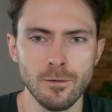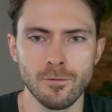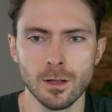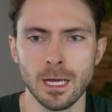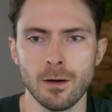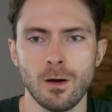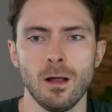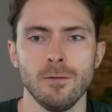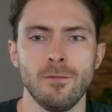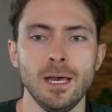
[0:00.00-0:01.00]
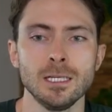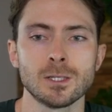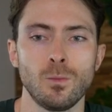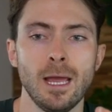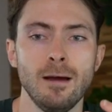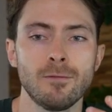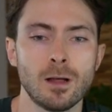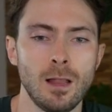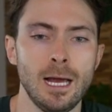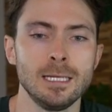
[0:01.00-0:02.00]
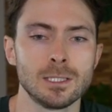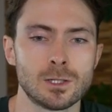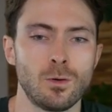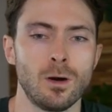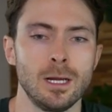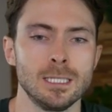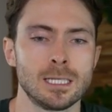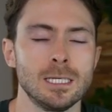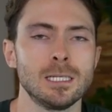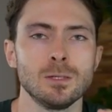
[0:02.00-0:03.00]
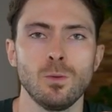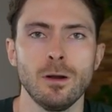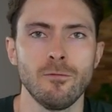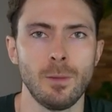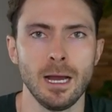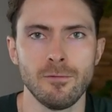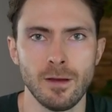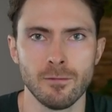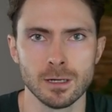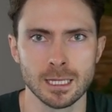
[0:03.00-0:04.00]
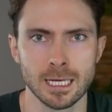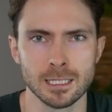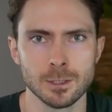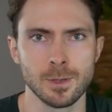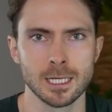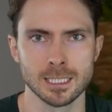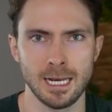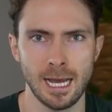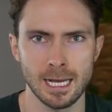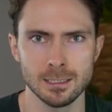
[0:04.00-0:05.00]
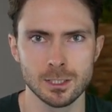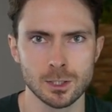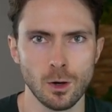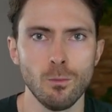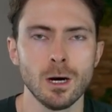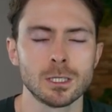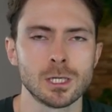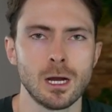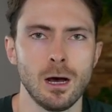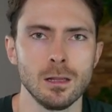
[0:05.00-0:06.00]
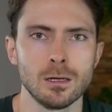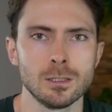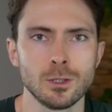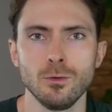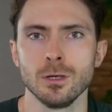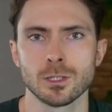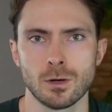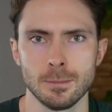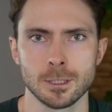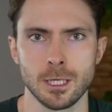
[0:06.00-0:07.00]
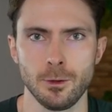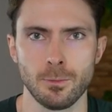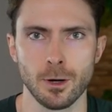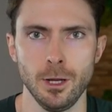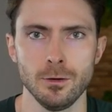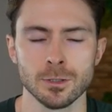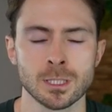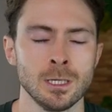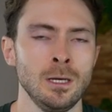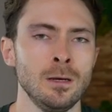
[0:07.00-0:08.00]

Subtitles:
you've filled out all of this, we have client stories. This is one of my favorite things because it adds so much color to the scripts that you produce.